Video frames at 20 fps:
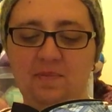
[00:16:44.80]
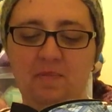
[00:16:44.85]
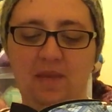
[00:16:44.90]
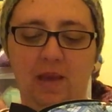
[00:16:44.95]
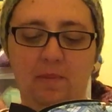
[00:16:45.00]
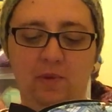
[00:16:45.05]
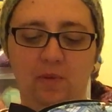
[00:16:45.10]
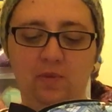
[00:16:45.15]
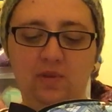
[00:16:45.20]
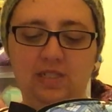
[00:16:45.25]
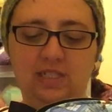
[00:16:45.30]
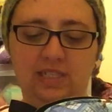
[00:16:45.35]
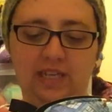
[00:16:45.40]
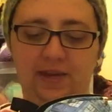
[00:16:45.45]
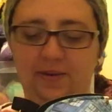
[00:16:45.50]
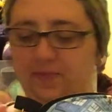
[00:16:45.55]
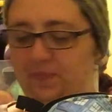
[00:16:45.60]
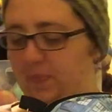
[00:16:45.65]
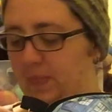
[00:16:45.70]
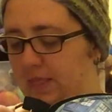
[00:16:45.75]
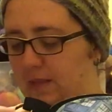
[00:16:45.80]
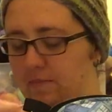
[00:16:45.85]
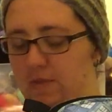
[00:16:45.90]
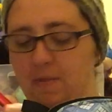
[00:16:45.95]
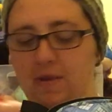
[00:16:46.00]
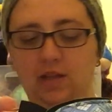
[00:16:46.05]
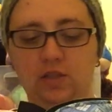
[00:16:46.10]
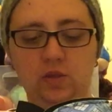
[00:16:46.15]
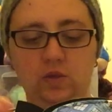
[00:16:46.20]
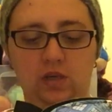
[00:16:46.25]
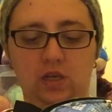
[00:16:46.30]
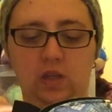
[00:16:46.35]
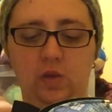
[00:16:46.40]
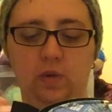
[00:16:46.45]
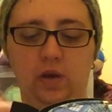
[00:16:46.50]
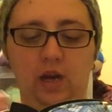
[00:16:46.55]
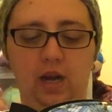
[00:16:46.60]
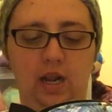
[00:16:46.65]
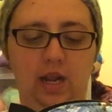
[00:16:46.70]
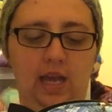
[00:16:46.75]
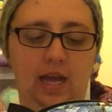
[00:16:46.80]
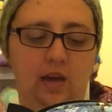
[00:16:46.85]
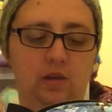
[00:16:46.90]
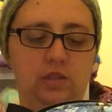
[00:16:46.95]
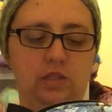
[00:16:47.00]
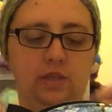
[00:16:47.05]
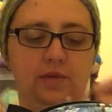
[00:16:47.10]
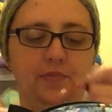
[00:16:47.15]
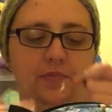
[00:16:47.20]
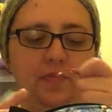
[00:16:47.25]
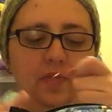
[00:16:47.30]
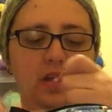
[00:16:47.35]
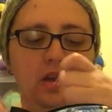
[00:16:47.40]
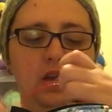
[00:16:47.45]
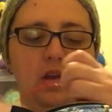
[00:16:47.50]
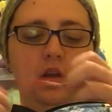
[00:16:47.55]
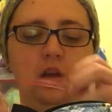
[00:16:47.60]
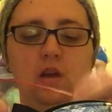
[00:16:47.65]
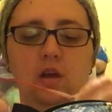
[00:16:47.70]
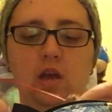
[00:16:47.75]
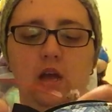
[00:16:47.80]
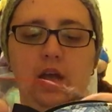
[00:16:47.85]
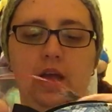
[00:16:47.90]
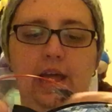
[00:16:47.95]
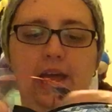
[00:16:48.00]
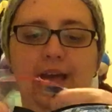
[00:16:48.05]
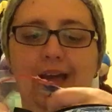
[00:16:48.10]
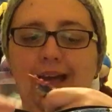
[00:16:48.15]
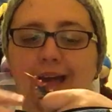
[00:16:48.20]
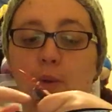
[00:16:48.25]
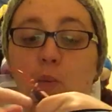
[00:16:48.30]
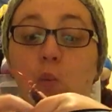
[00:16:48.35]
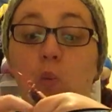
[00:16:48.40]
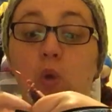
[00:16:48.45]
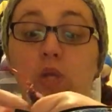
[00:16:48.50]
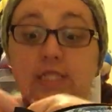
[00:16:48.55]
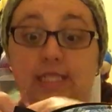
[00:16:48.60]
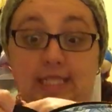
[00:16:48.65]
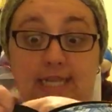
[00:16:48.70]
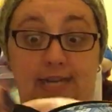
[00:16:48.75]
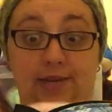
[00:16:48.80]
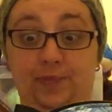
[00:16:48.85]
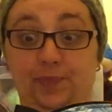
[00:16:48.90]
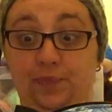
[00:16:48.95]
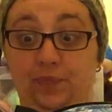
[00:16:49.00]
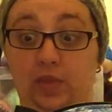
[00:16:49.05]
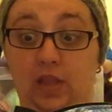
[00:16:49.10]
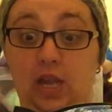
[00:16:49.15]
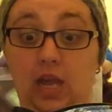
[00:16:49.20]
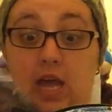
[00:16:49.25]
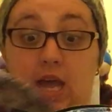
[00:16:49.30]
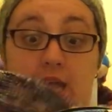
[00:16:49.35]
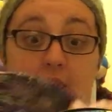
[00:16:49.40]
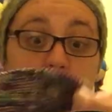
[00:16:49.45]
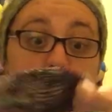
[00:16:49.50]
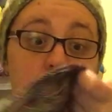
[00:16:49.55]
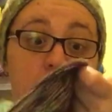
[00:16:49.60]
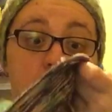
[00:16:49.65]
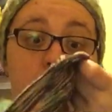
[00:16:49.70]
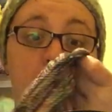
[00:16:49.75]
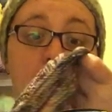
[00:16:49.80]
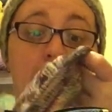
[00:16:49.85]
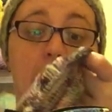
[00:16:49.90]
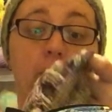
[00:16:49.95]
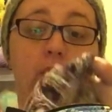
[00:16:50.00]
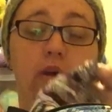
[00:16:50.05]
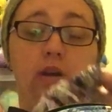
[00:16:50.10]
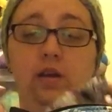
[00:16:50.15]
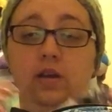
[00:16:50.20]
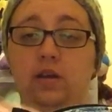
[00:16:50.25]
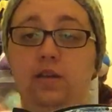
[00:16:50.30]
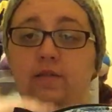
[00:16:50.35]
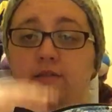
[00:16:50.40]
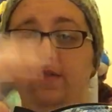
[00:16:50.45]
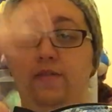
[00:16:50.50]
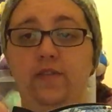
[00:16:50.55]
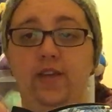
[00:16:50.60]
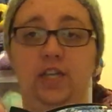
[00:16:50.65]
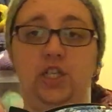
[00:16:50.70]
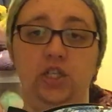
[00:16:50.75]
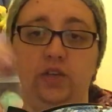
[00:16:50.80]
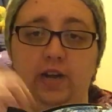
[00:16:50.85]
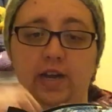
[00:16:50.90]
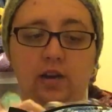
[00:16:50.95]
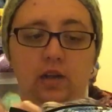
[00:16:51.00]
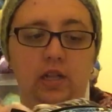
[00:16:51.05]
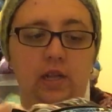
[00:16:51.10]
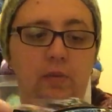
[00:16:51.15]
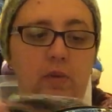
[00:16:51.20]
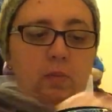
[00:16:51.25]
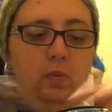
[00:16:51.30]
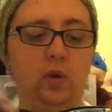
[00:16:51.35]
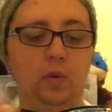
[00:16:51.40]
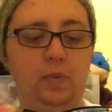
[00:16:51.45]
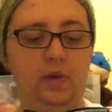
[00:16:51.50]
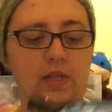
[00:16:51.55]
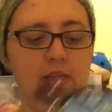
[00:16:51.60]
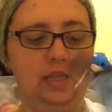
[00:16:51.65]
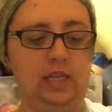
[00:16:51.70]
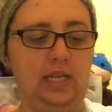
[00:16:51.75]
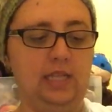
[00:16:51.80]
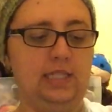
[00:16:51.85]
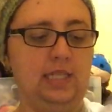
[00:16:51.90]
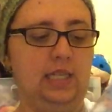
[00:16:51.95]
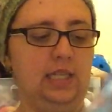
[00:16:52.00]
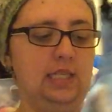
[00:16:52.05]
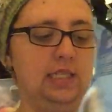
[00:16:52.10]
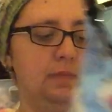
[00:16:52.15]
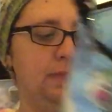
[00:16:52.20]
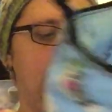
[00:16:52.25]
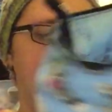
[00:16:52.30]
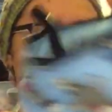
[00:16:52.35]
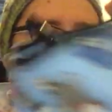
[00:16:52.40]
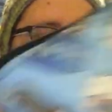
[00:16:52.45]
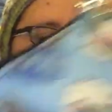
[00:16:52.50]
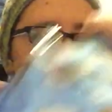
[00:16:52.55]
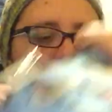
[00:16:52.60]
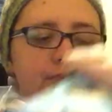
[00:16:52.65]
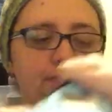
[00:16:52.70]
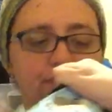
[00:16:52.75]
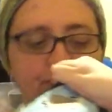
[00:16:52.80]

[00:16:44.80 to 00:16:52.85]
Maybe. We'll see. Maybe I'll do another one in a Yowza. We'll see. I don't know. I want to venture out a little bit more, but it's in this bag,